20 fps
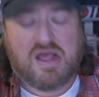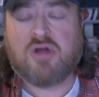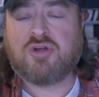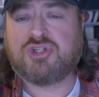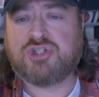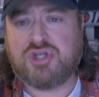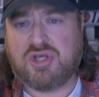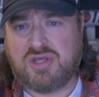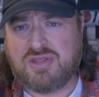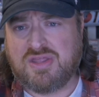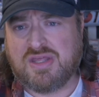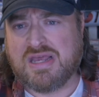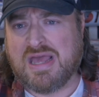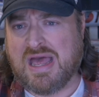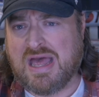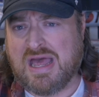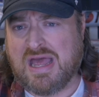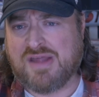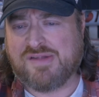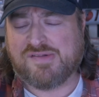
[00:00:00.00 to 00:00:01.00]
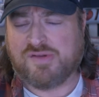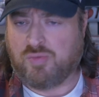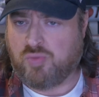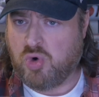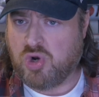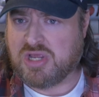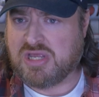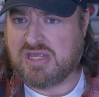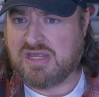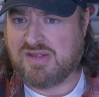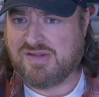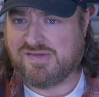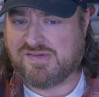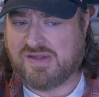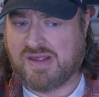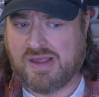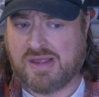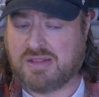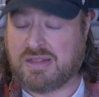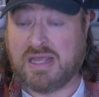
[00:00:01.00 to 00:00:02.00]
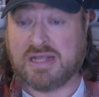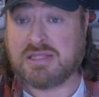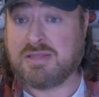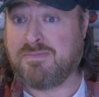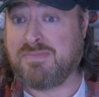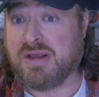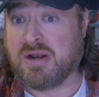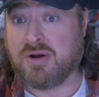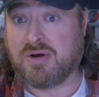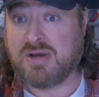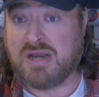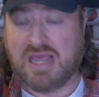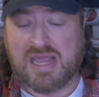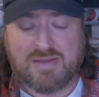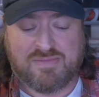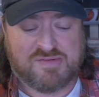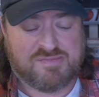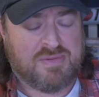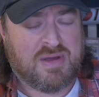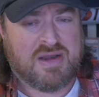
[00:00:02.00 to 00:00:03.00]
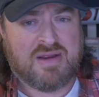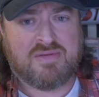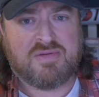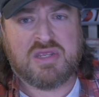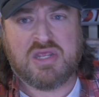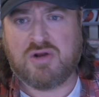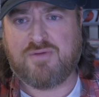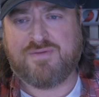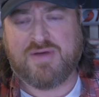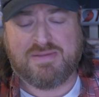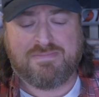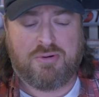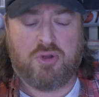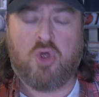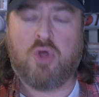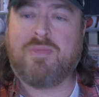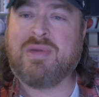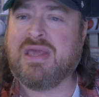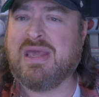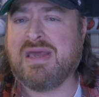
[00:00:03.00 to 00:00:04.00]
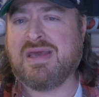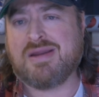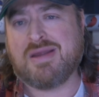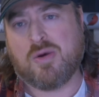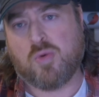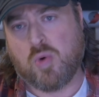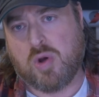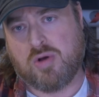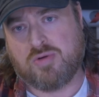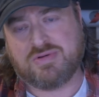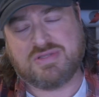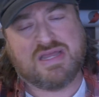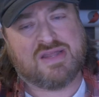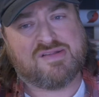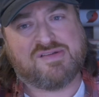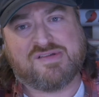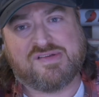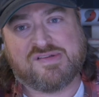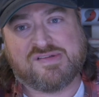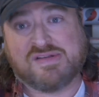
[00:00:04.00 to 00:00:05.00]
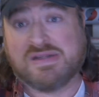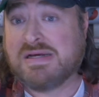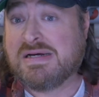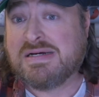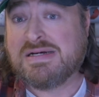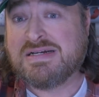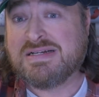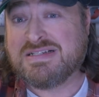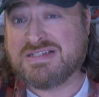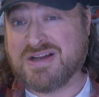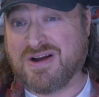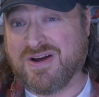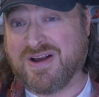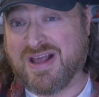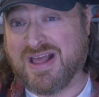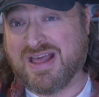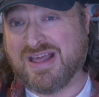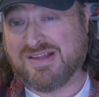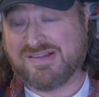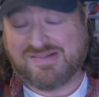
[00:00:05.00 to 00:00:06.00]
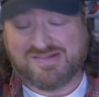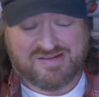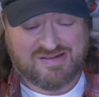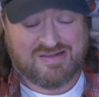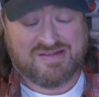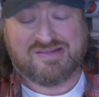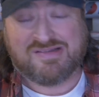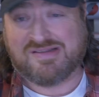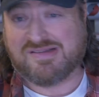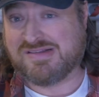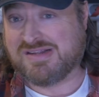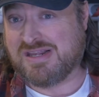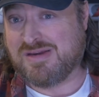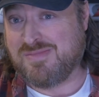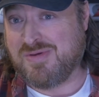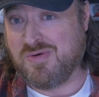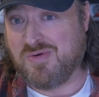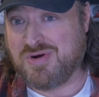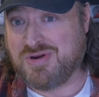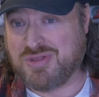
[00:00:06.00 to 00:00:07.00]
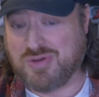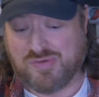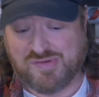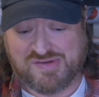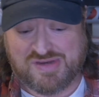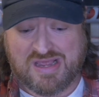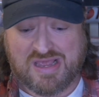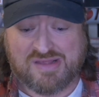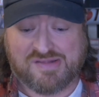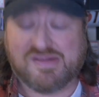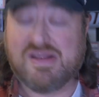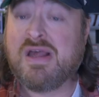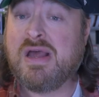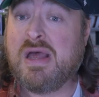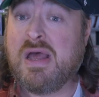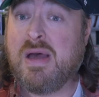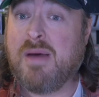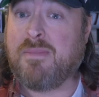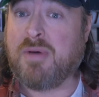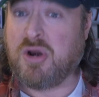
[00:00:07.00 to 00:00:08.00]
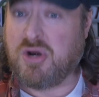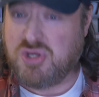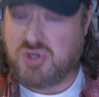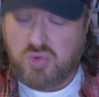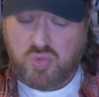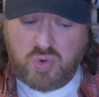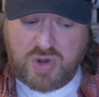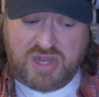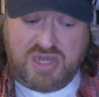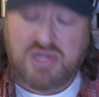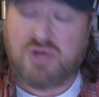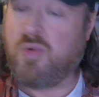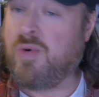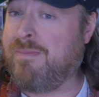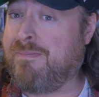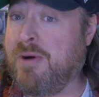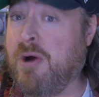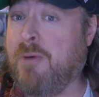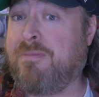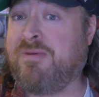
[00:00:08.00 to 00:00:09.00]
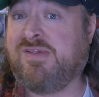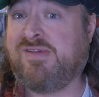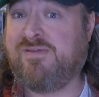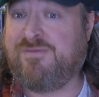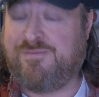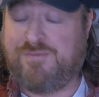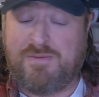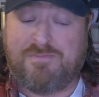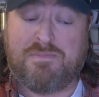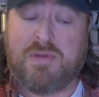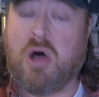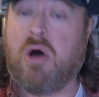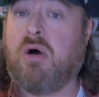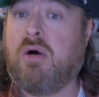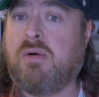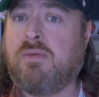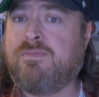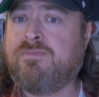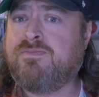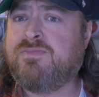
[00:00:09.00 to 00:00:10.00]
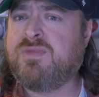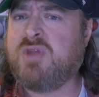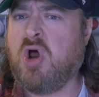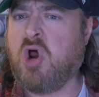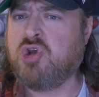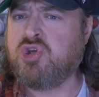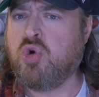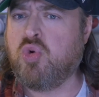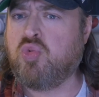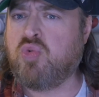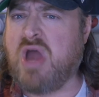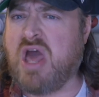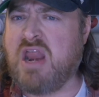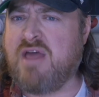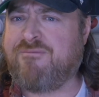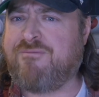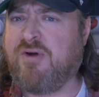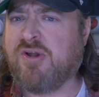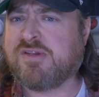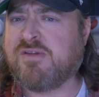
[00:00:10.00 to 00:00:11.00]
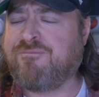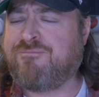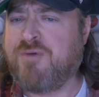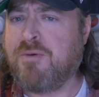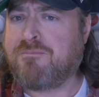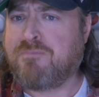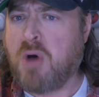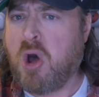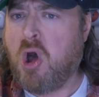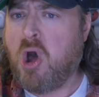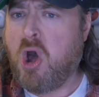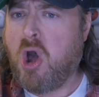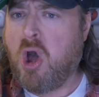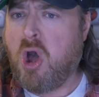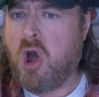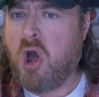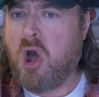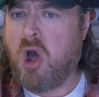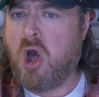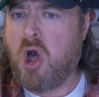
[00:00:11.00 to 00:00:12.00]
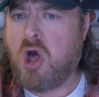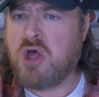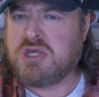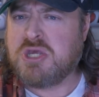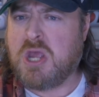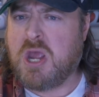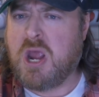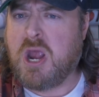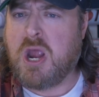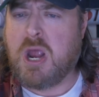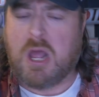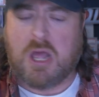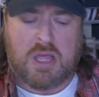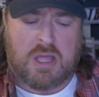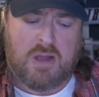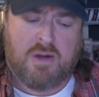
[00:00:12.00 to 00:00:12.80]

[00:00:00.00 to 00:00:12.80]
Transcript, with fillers: I'll show you the guys, the rookies, and like the bigger names, but you know, if I pull them again, I won't. That's just, sorry guys, it's just gonna be one of those days. But are you ready to rip open some football? Are you ready for some football? Yeah!